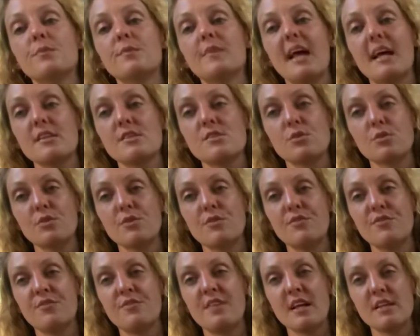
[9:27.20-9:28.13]
that sort of
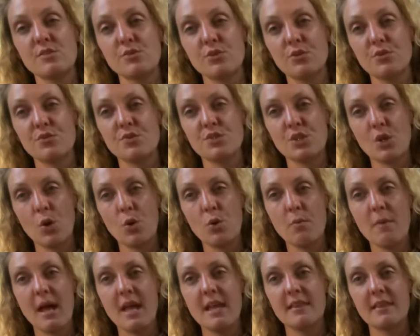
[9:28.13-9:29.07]

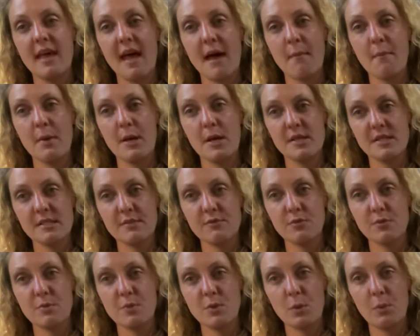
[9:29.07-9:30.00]
soulmate, that person
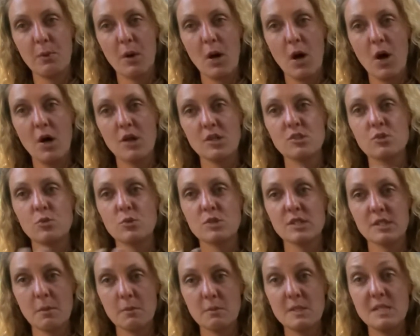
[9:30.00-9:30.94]
from your past, or
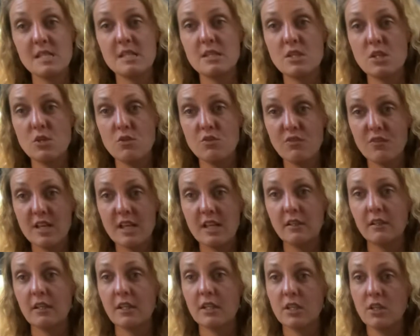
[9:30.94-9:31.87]
somebody that you
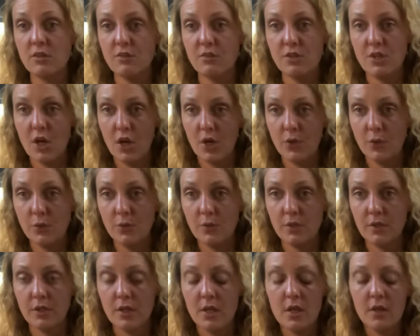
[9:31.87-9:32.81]
feel like you've
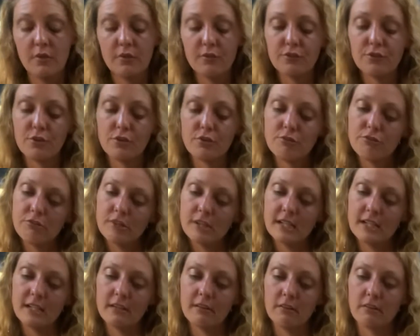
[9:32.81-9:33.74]
known for a
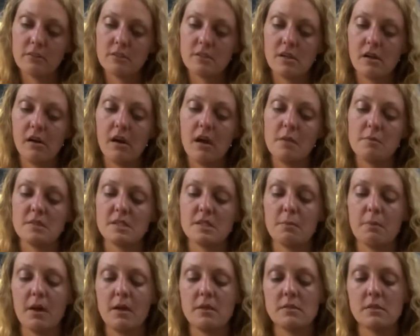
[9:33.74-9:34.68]
really long time, as
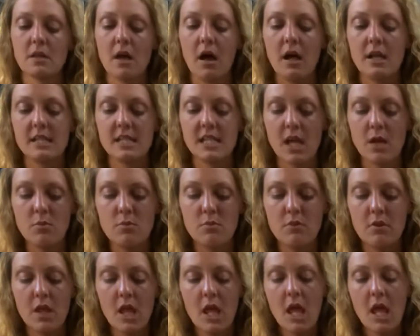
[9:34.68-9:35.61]
opposed to, I don't